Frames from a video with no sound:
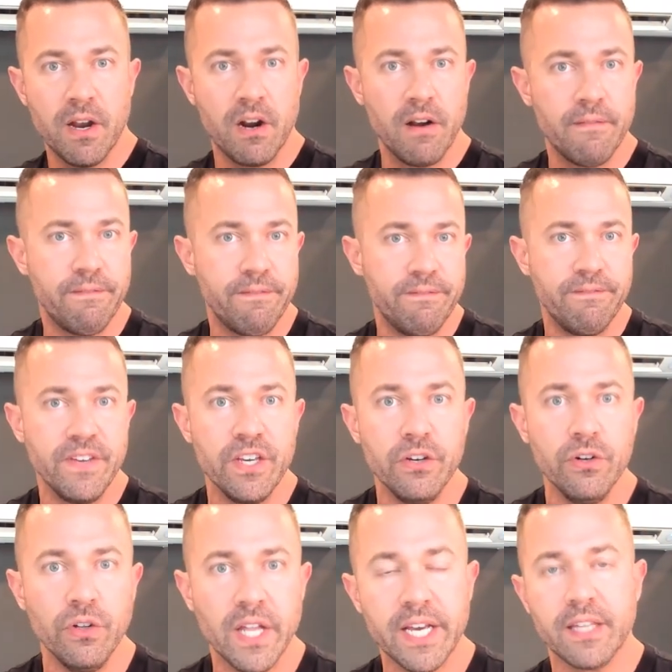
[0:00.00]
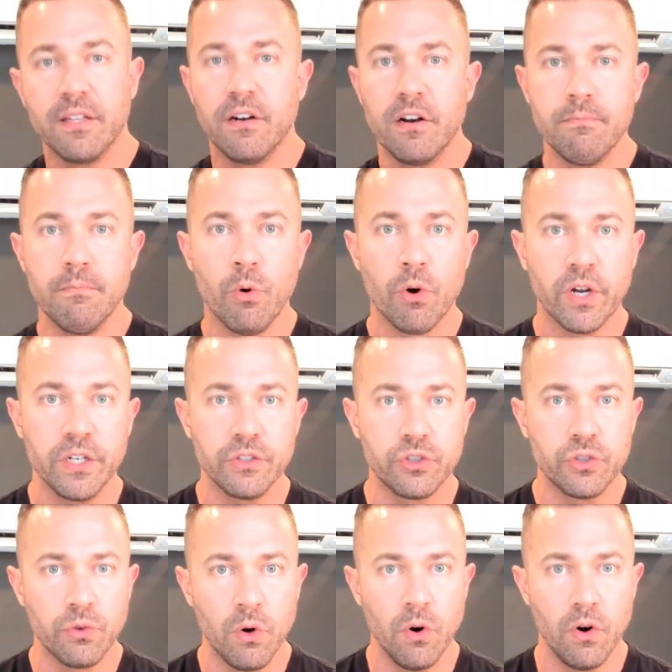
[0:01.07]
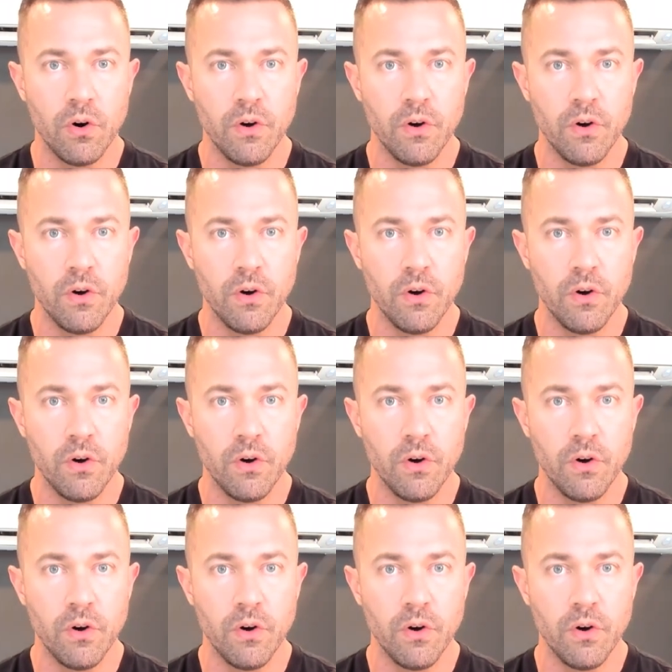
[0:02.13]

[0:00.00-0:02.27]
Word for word: and feel like they're in more control.